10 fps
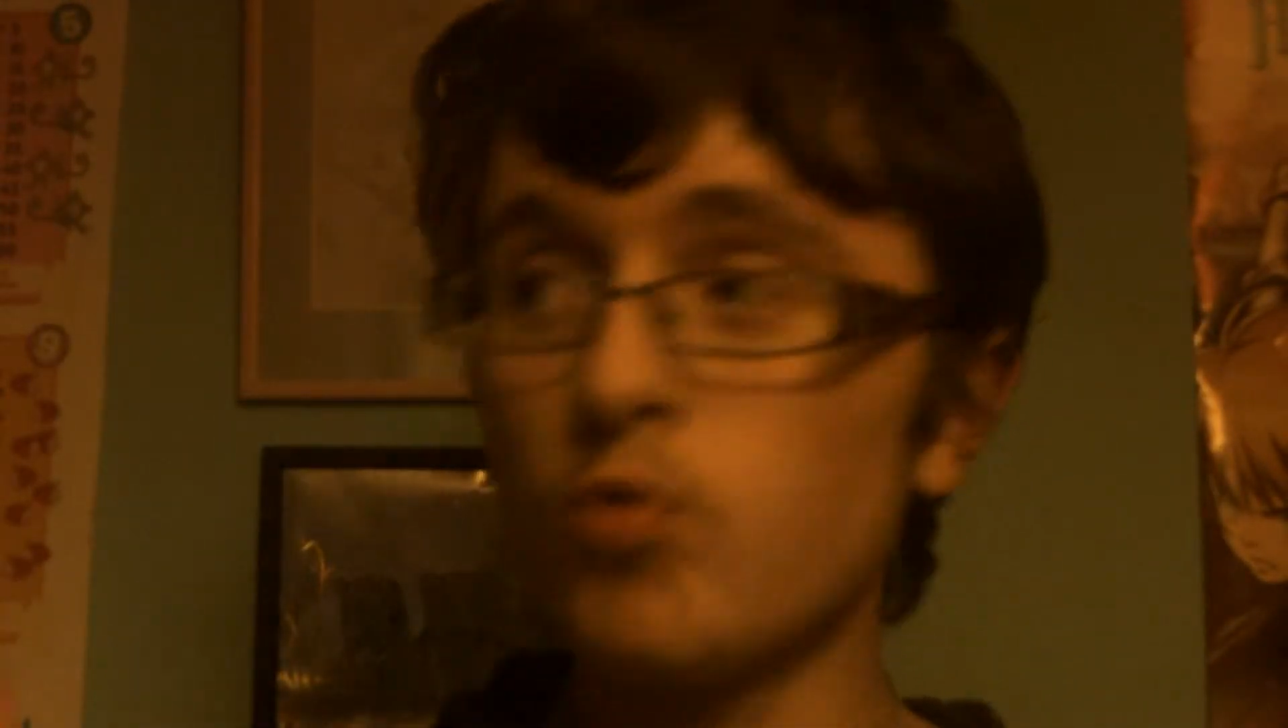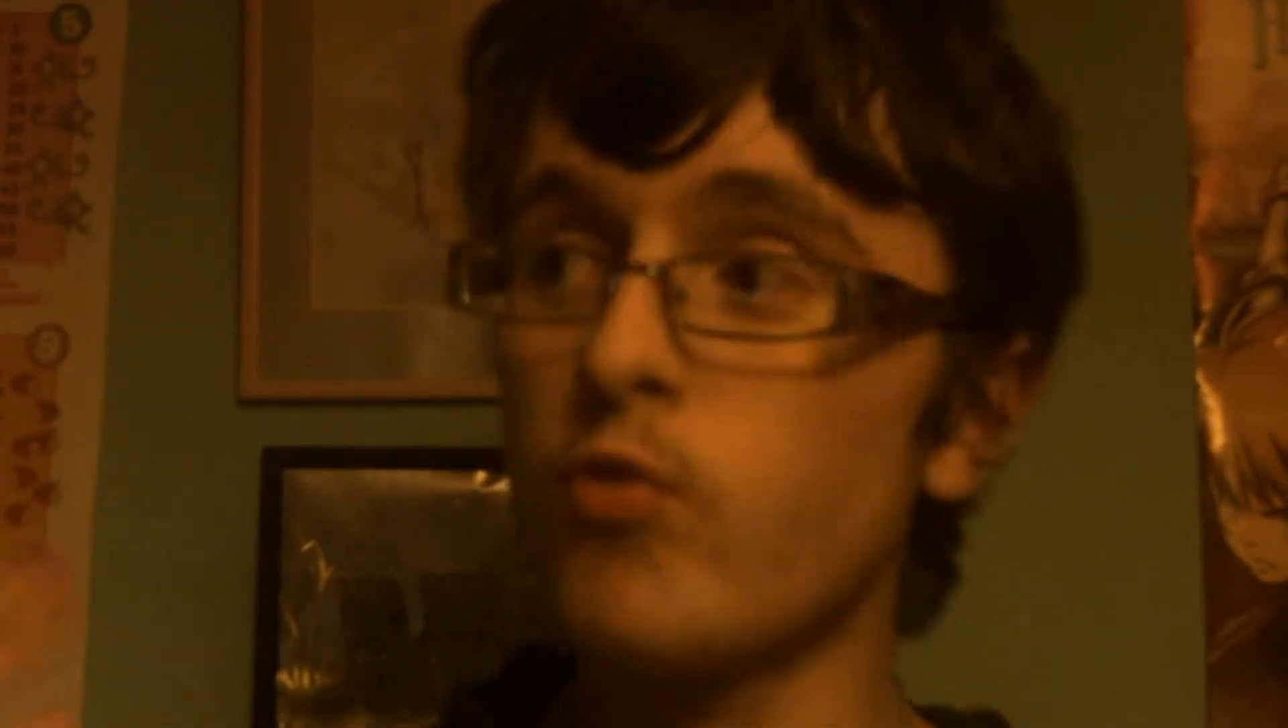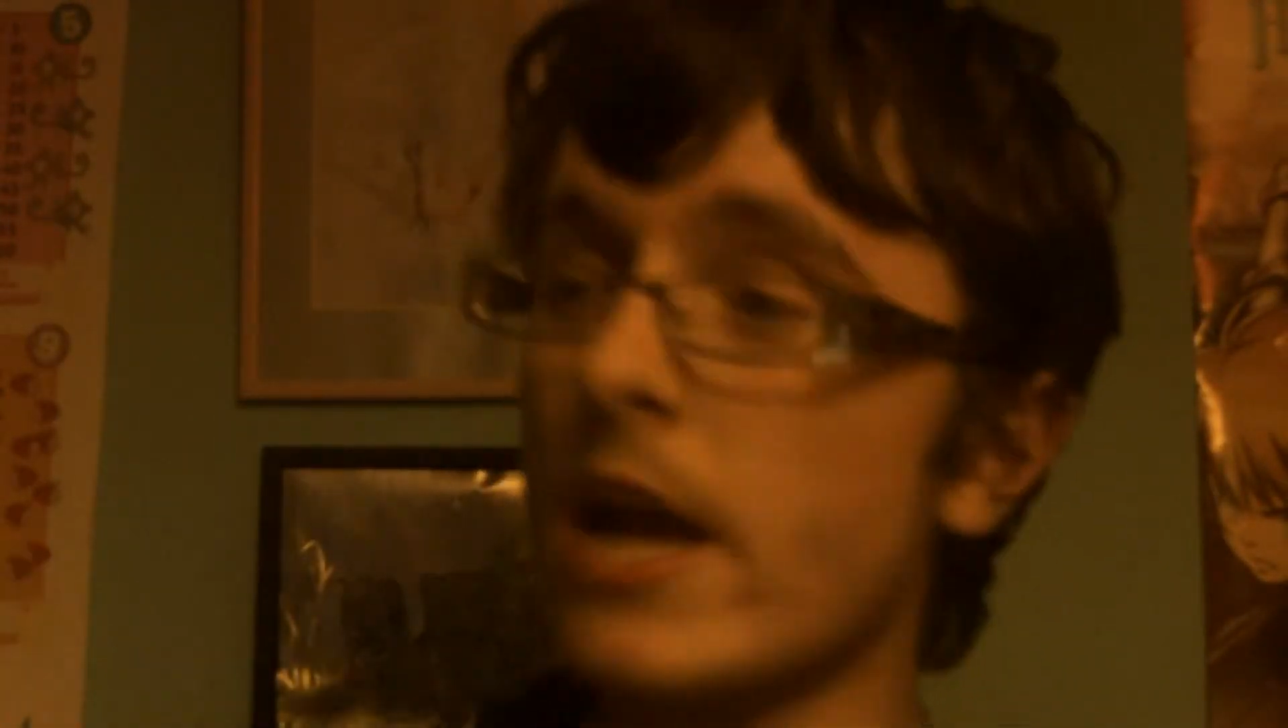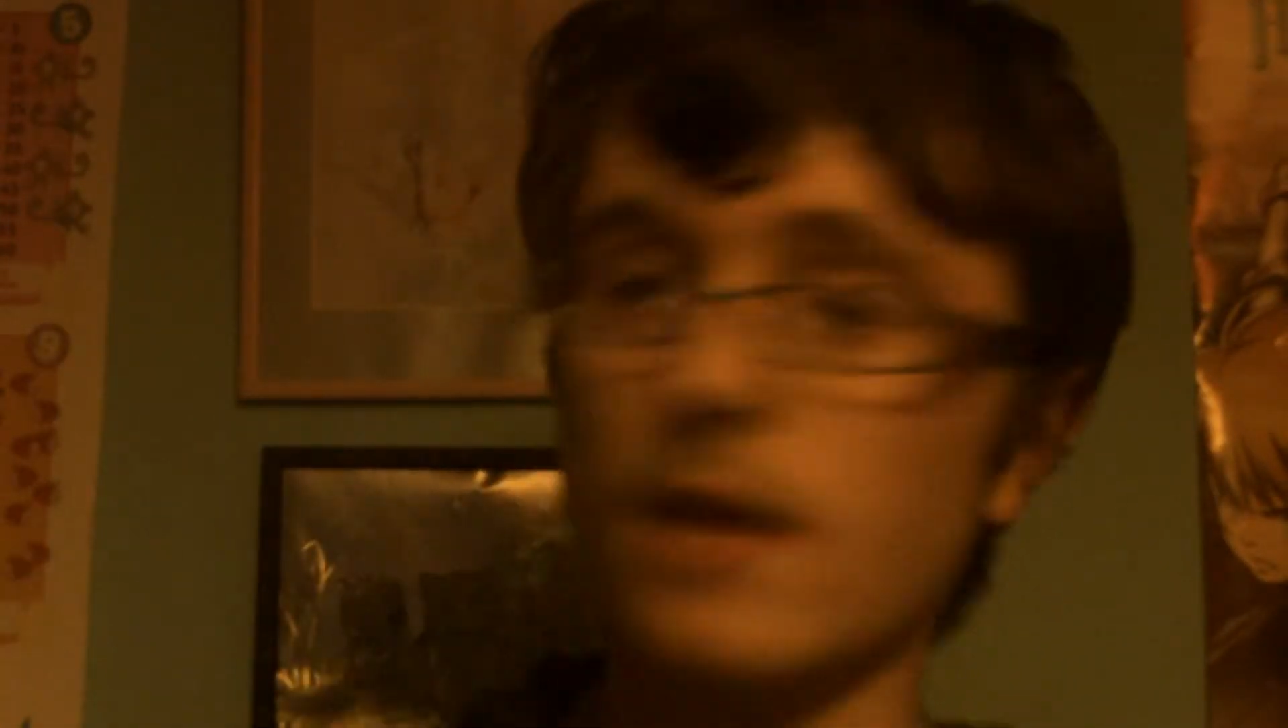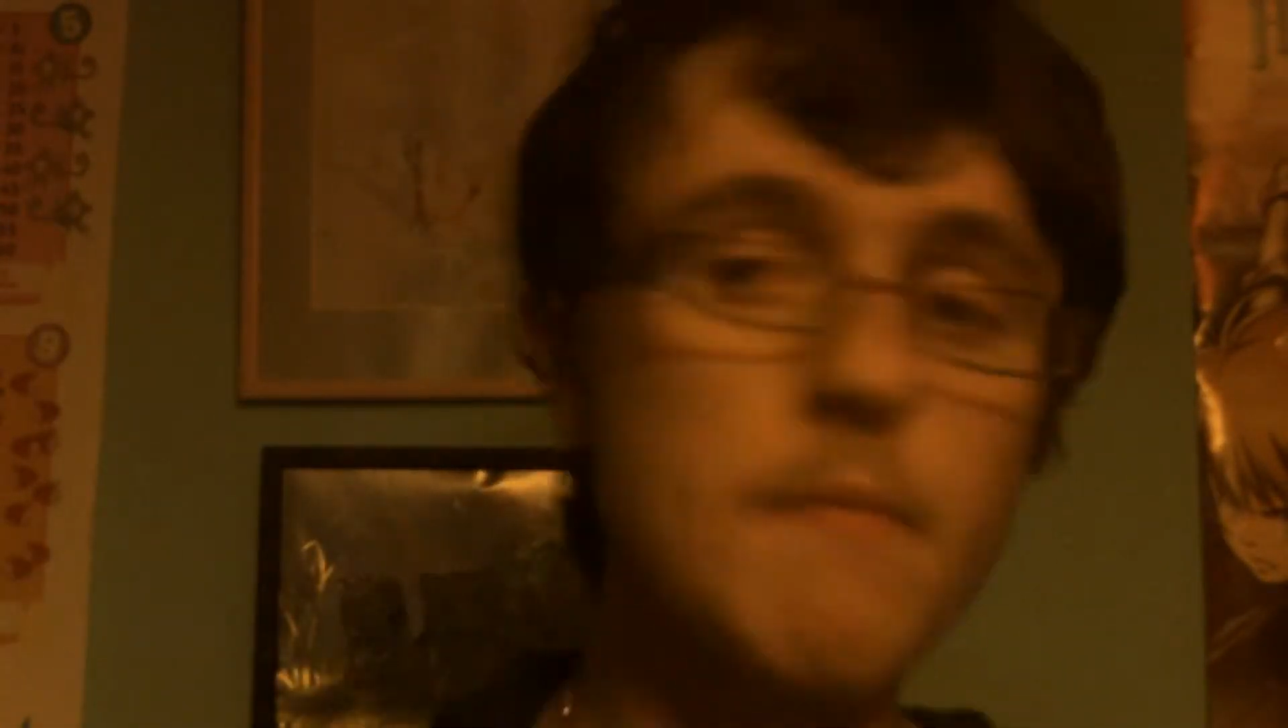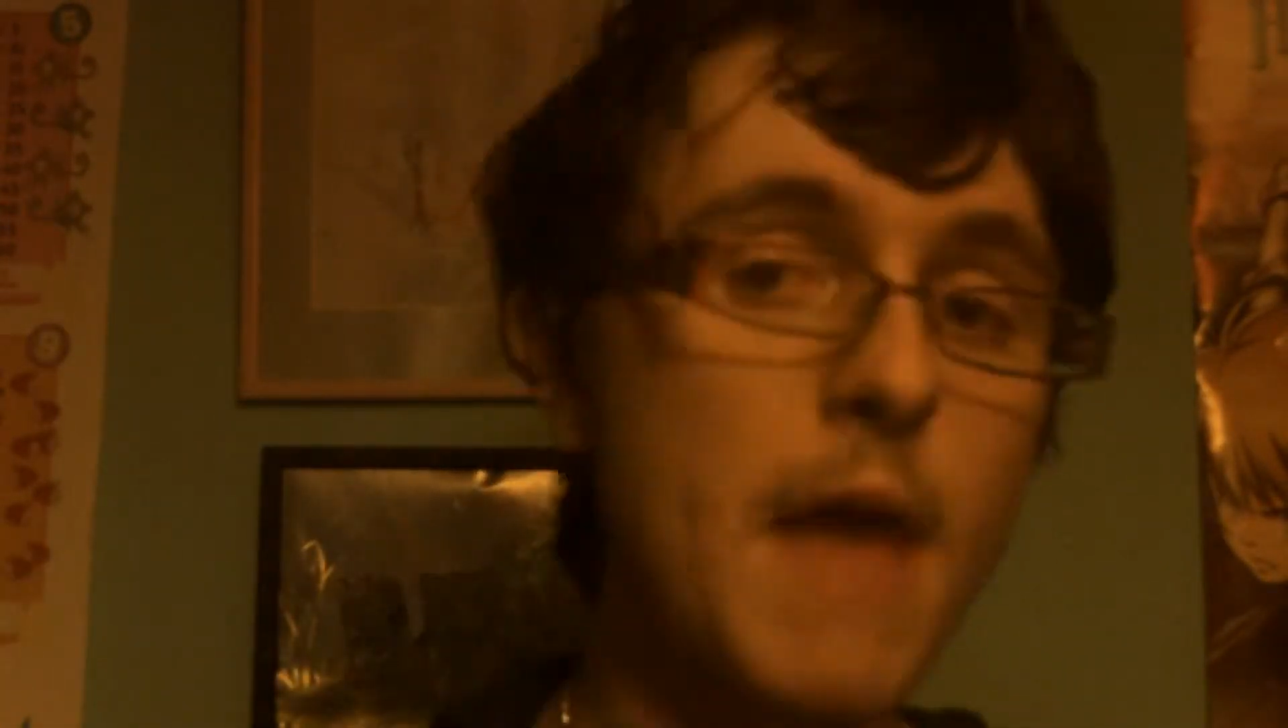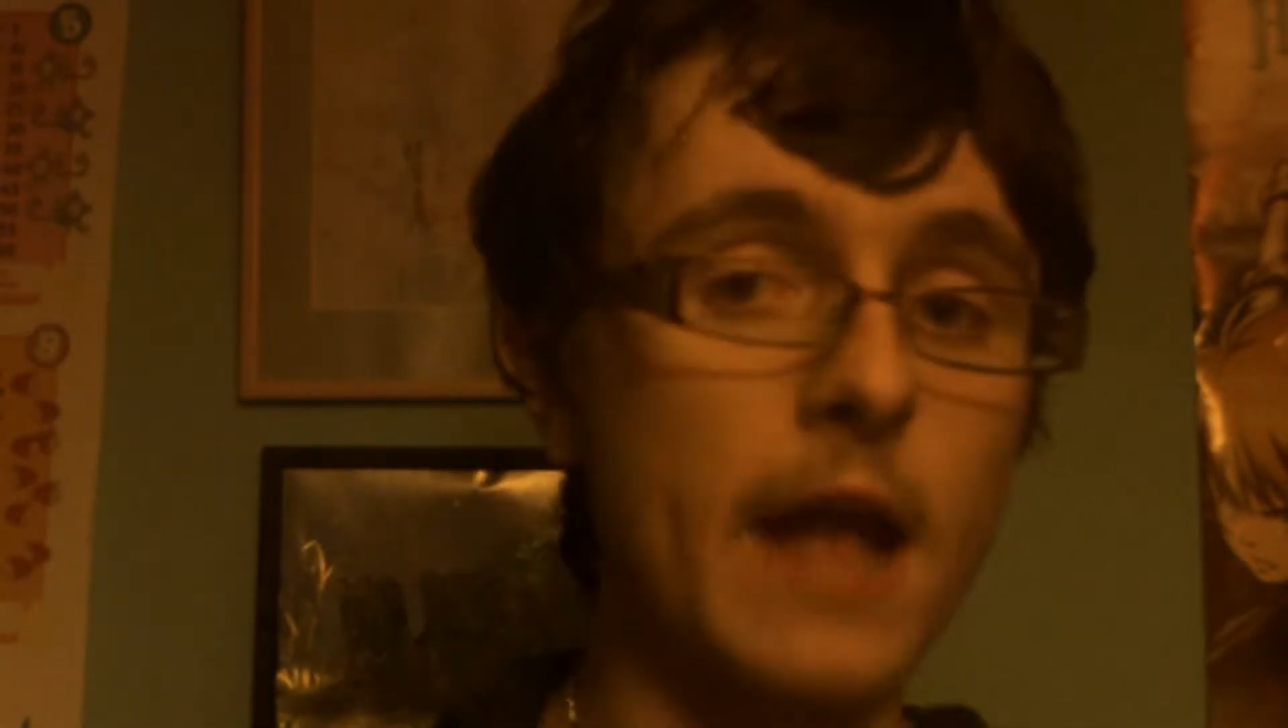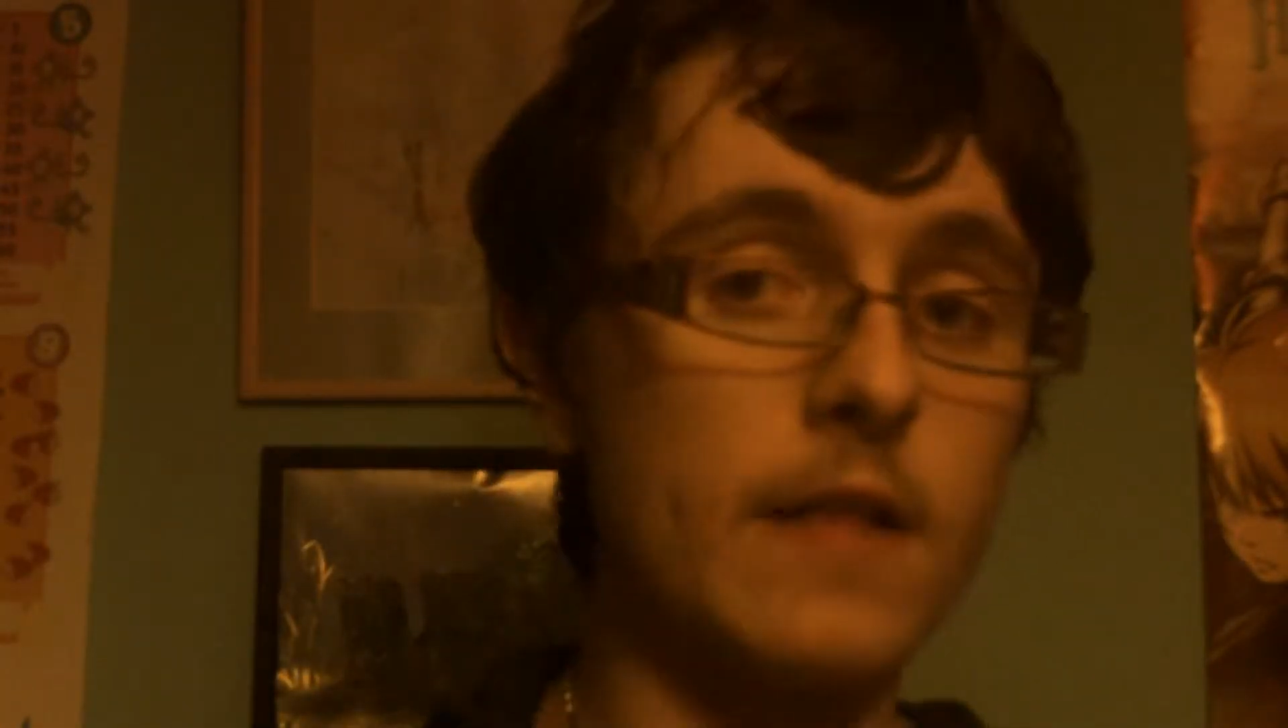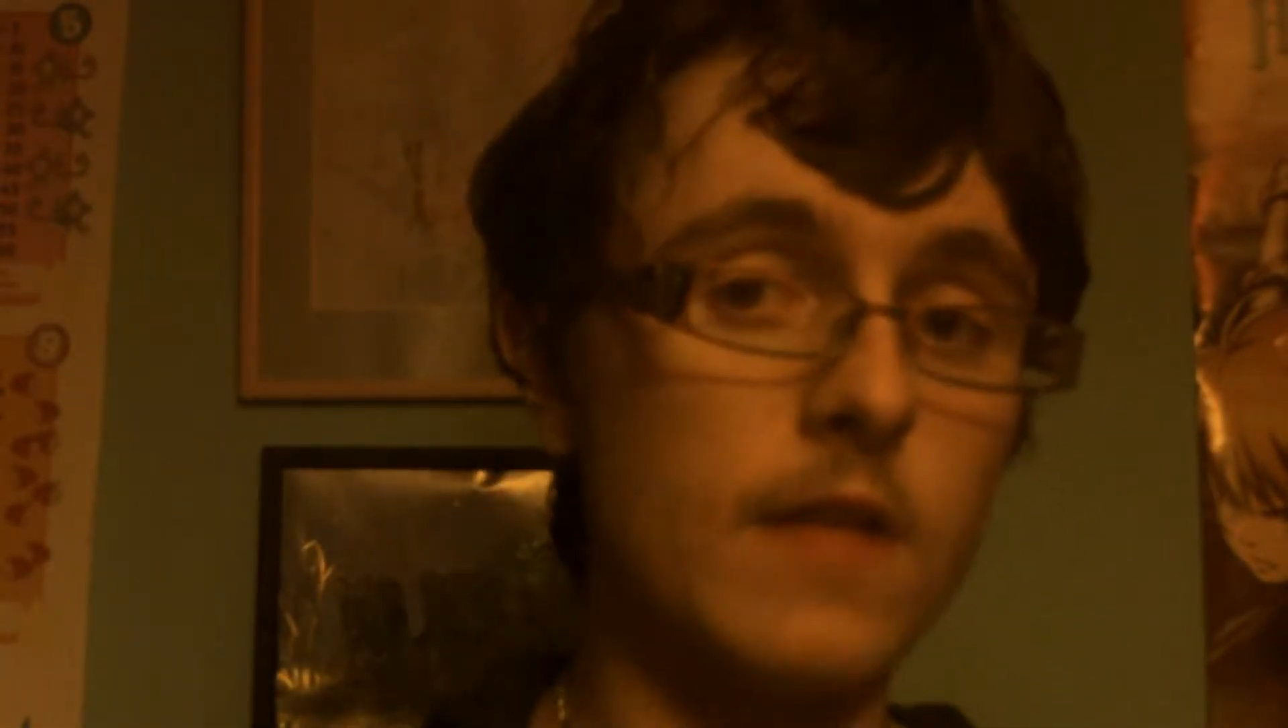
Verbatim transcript: recommend.